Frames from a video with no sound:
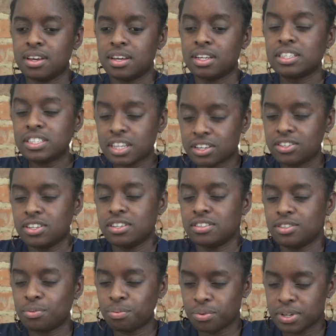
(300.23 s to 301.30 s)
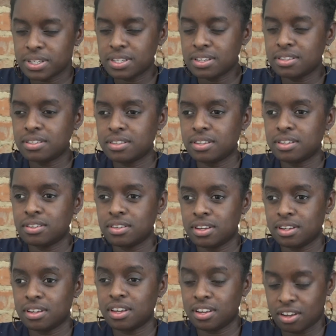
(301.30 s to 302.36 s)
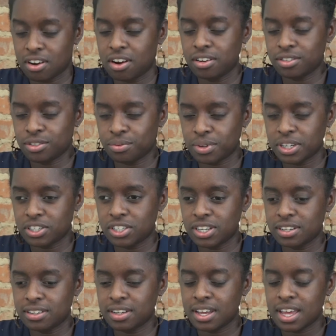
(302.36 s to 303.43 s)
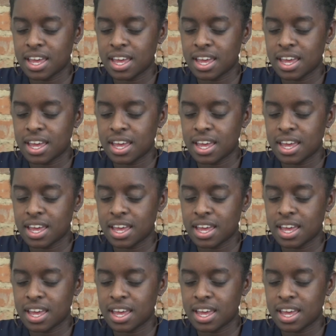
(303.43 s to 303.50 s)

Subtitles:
addiction to prisons and incarceration.